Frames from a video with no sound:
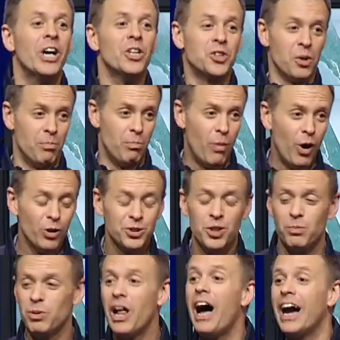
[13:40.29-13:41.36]
to
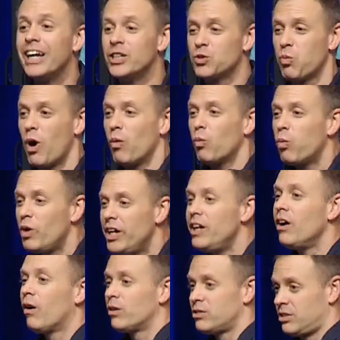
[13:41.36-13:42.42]
multiply is what we
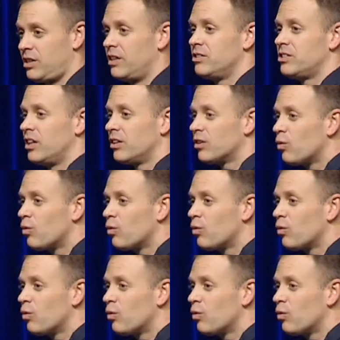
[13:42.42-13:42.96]
are sensing the